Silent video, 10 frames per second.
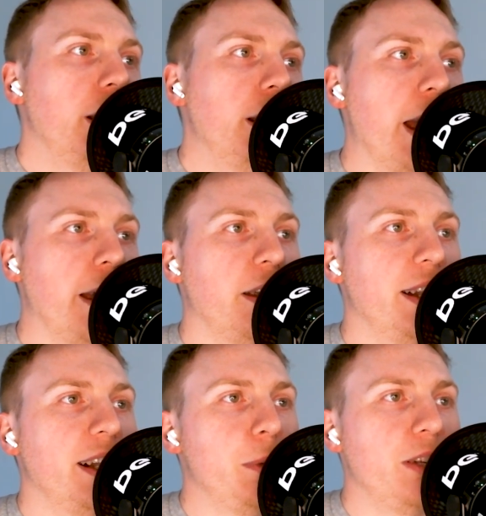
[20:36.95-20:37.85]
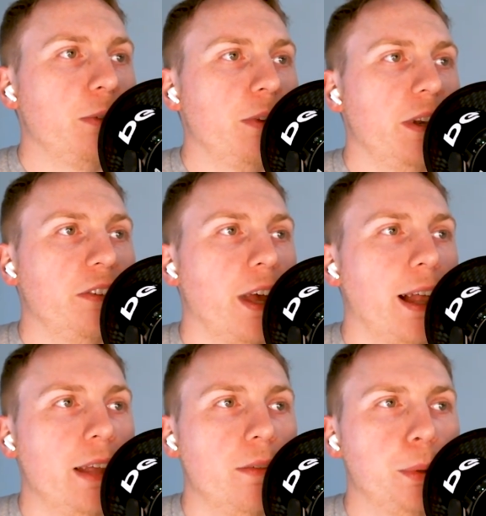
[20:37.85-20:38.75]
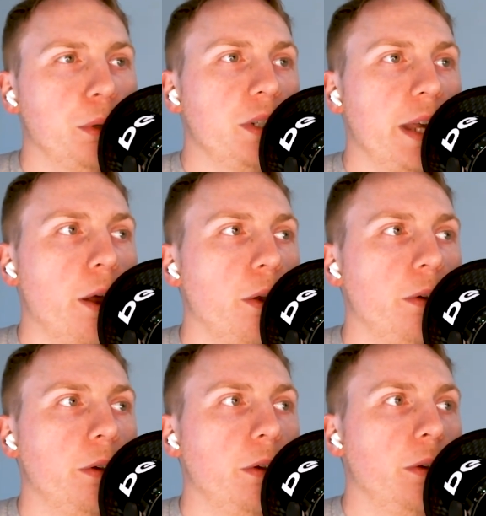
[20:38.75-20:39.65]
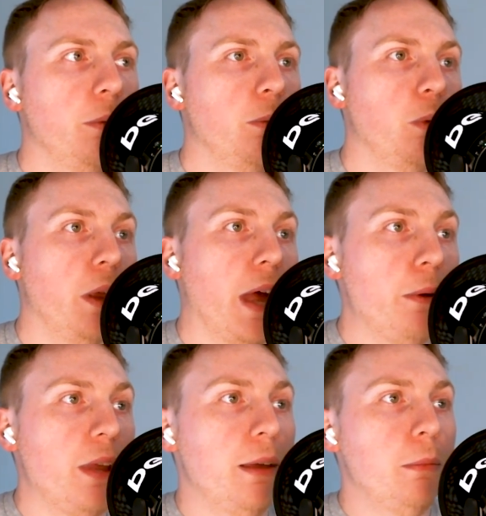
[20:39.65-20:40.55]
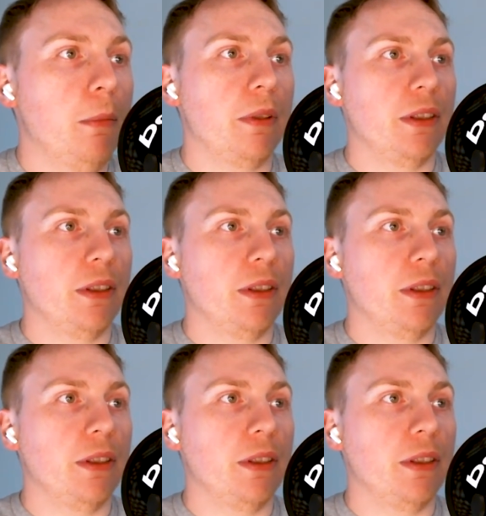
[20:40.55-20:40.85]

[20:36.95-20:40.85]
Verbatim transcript: yeah, it'll be interesting to see how Liverpool get on without him.